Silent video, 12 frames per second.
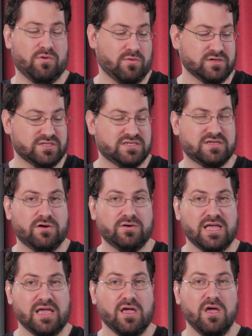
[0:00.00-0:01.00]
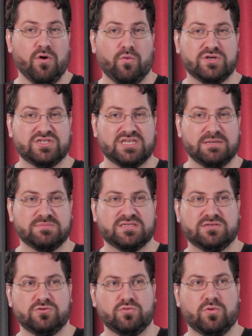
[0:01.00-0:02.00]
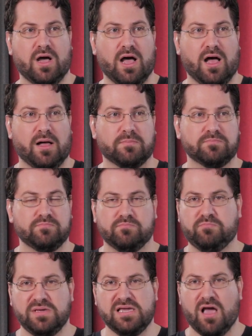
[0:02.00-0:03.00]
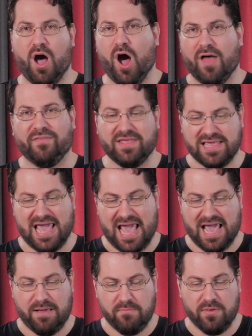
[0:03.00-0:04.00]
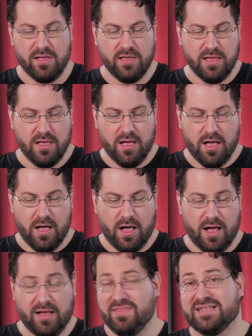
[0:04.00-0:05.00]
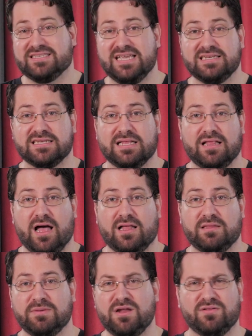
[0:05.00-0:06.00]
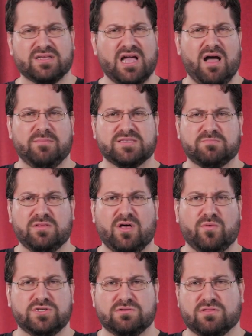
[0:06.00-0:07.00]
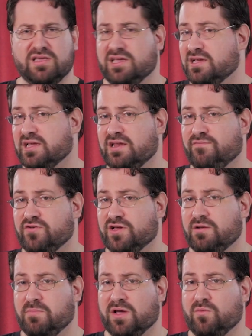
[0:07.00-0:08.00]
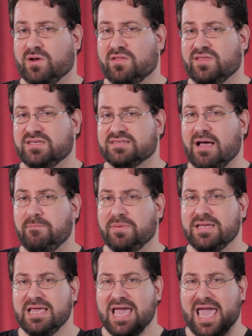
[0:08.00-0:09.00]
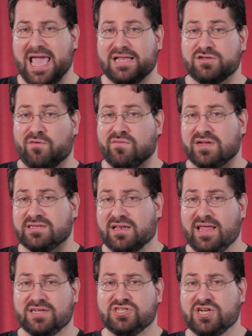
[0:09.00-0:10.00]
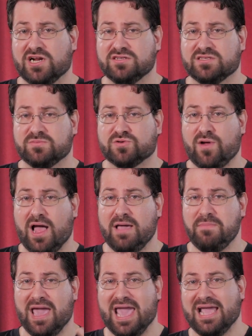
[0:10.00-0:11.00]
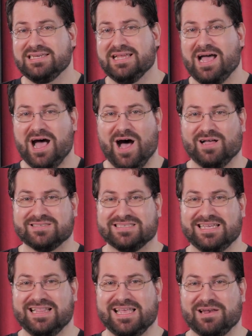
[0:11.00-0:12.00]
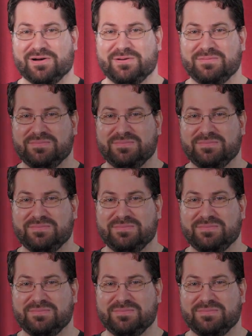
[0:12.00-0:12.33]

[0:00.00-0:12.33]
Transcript: or Sony, which seems to be on the game. That's it. Let me know in the comments below what you think and if you're going to pick one of these up. And don't forget to like, share, and subscribe. And I'll see you later.